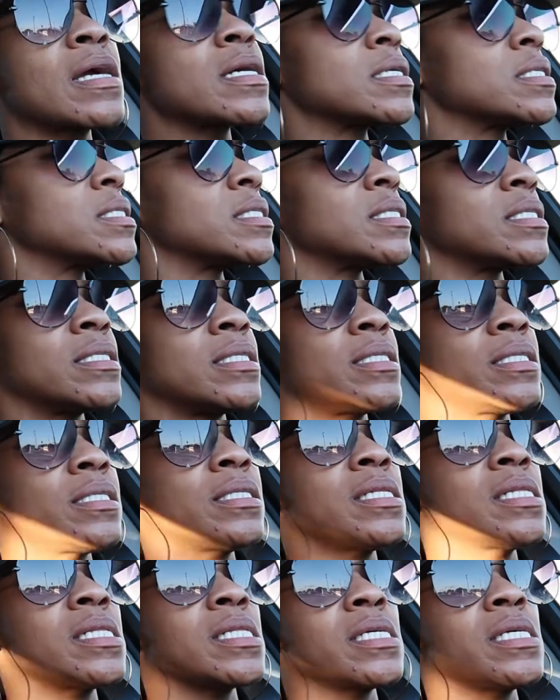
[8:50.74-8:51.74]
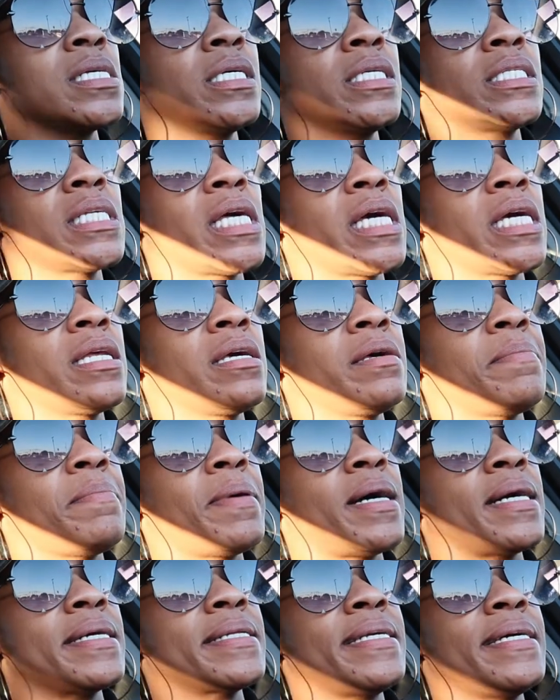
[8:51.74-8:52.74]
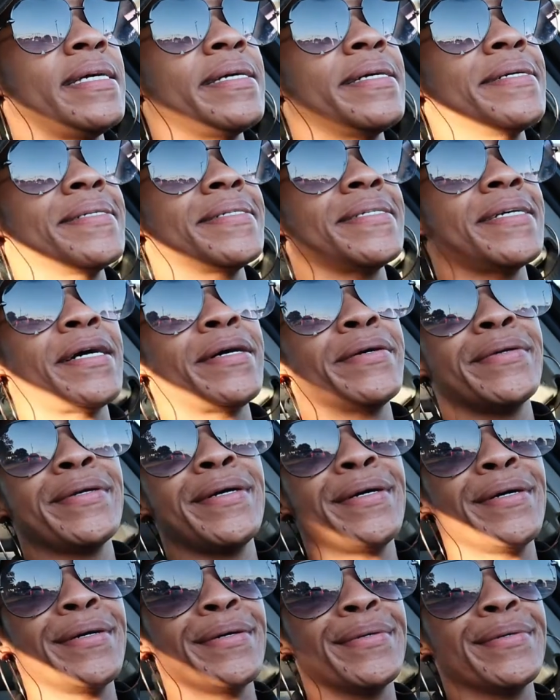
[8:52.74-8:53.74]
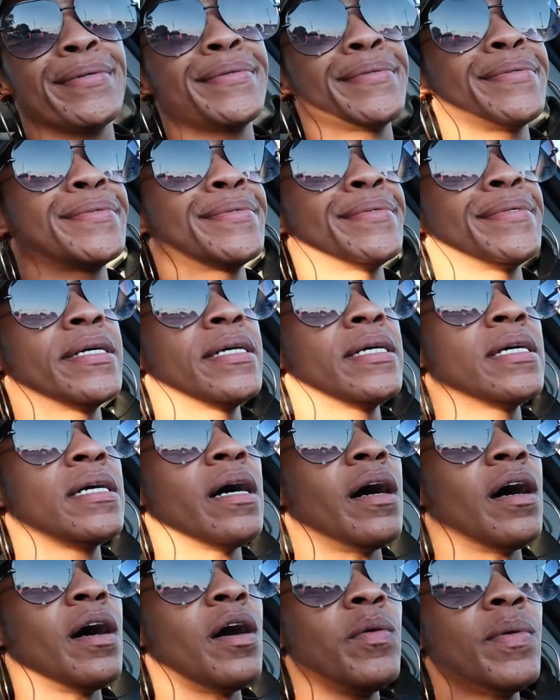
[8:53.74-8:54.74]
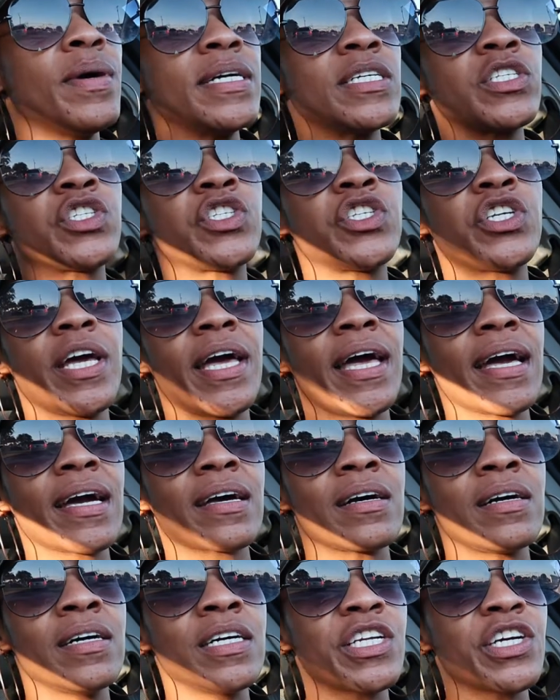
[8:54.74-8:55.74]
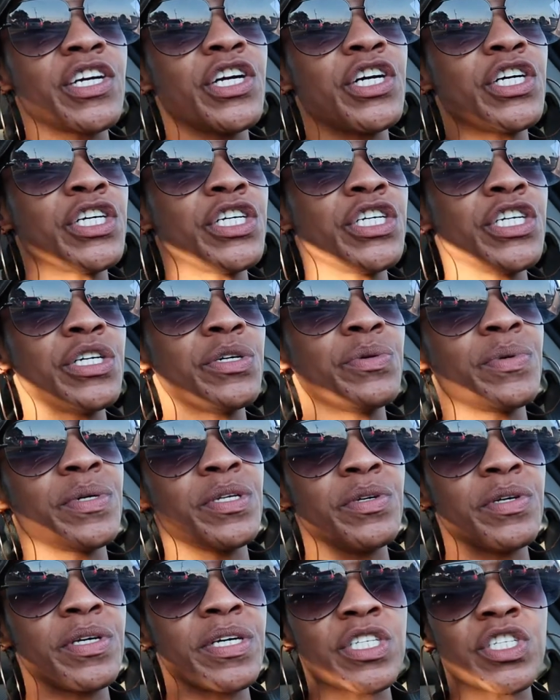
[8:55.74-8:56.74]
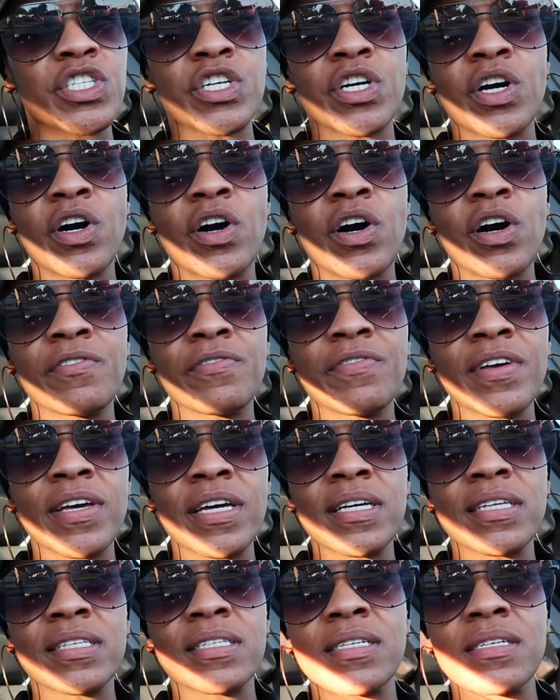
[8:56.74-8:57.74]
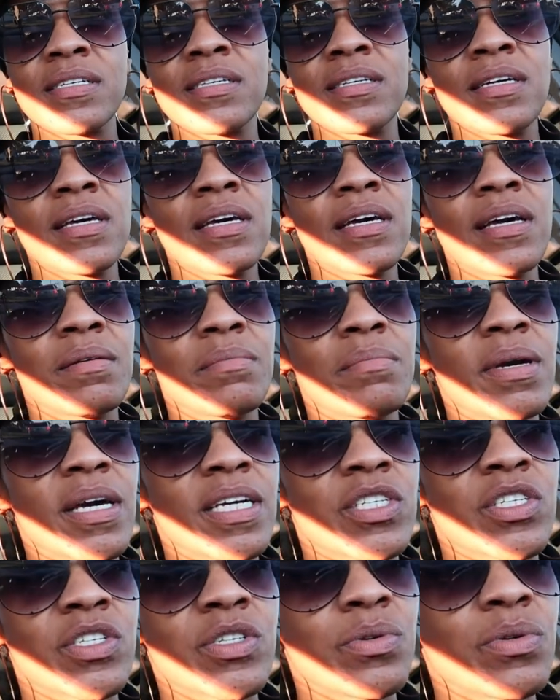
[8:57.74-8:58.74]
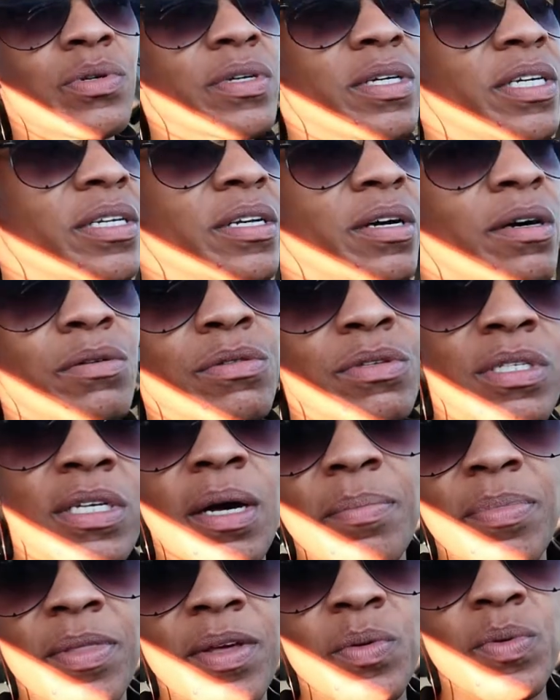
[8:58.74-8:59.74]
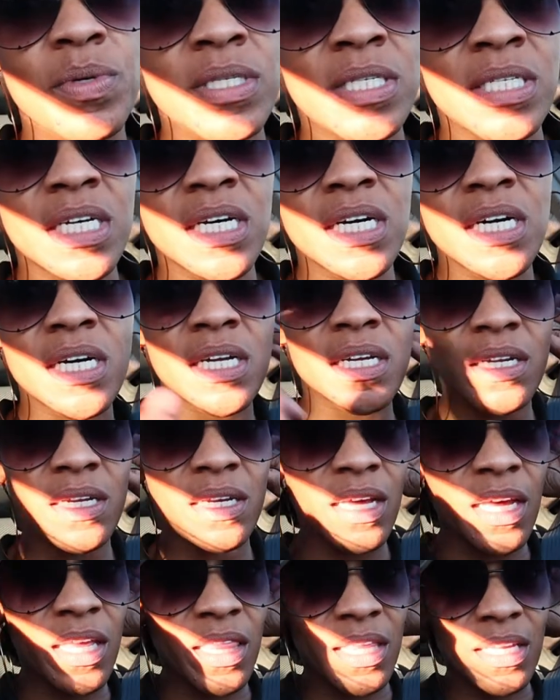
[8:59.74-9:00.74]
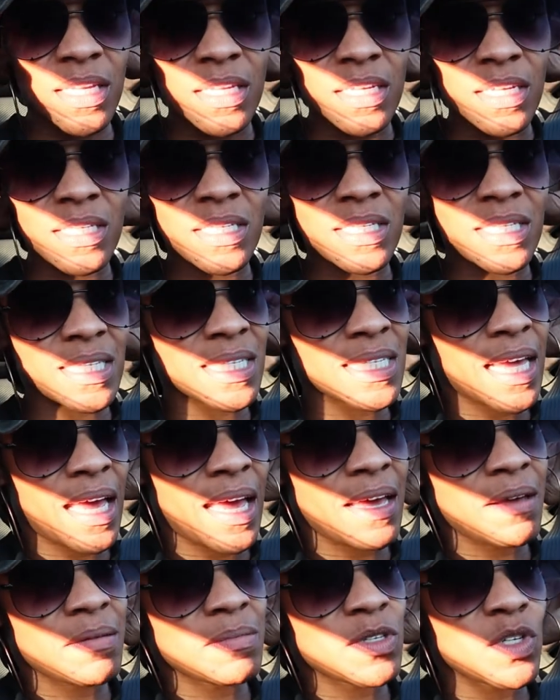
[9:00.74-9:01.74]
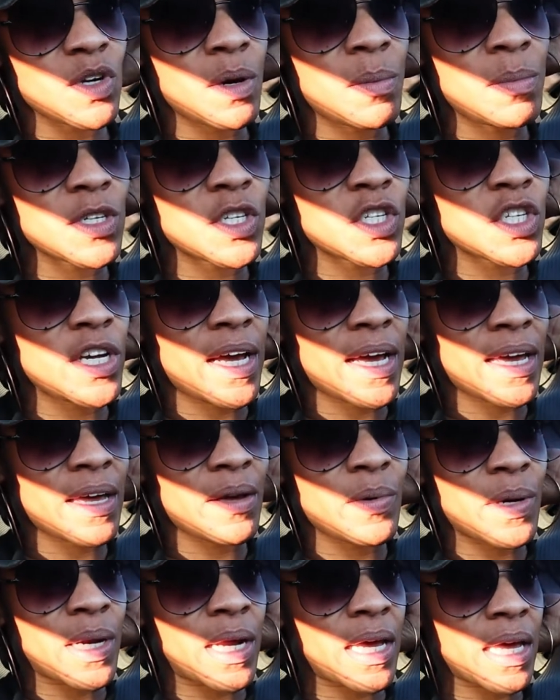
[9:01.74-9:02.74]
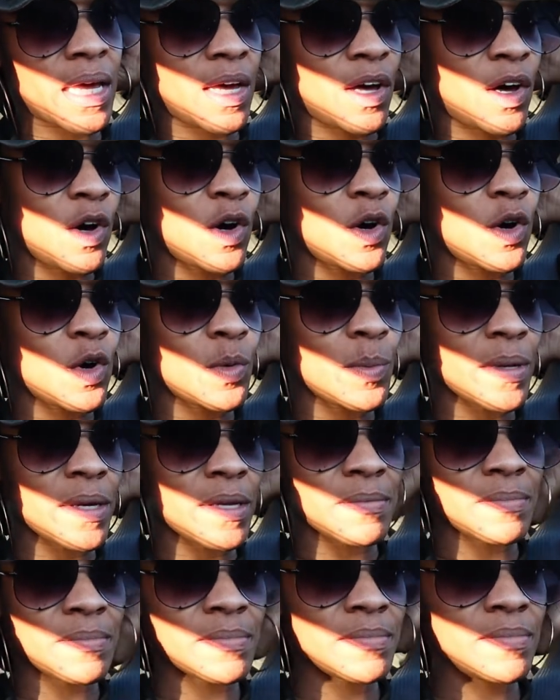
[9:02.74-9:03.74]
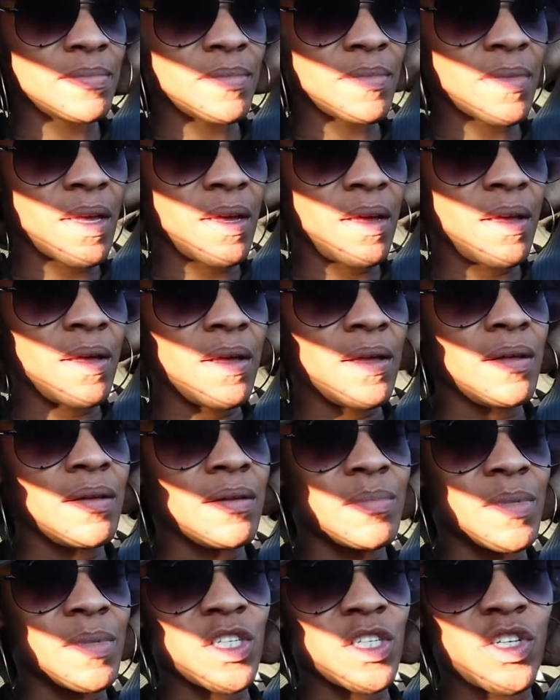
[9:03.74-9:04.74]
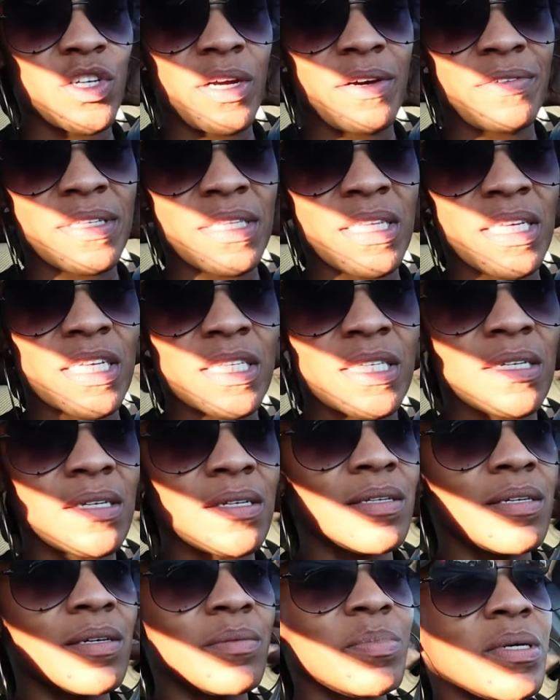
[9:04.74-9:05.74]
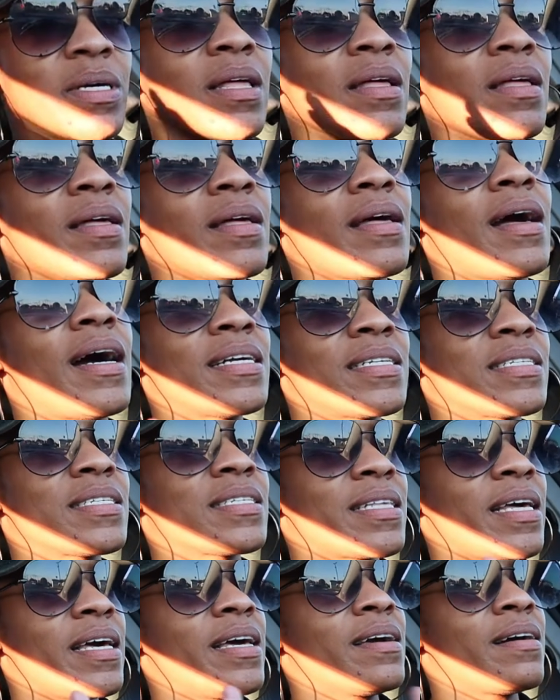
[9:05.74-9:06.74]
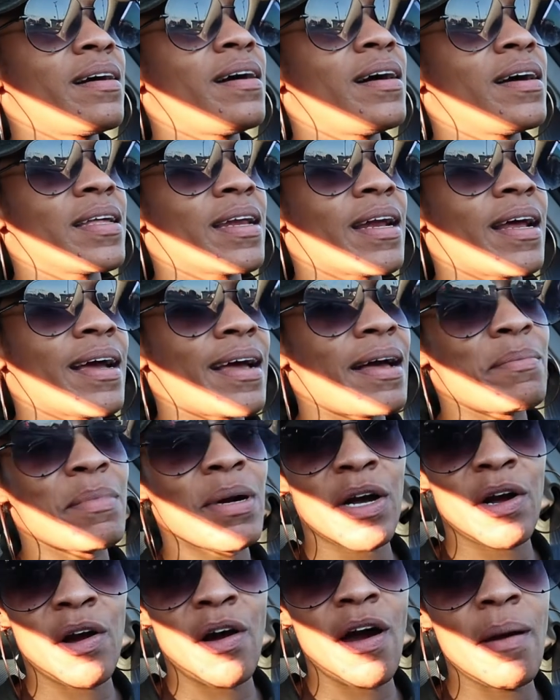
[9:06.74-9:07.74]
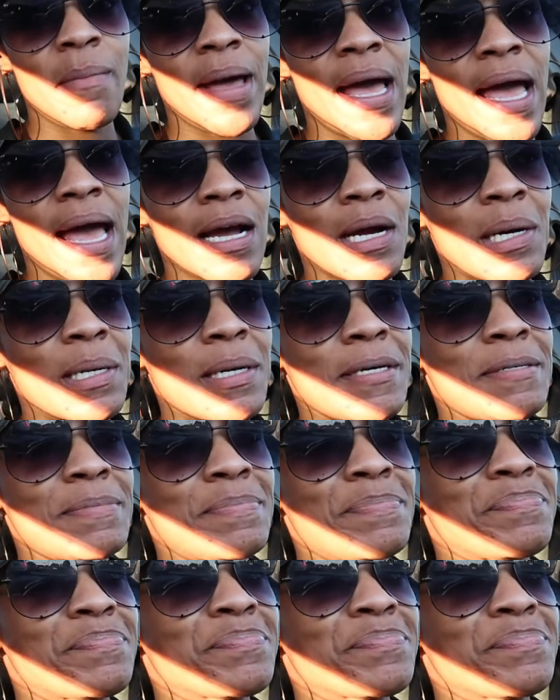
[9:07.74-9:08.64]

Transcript: Cause you ain't say nothing about that. Y'all know. Always check under your hood when you get your car fixed and make sure you know something was done and nothing looks the same. So I'm gonna check it when I get home and sure everything's good. But I just thank God that I got my car back, girl.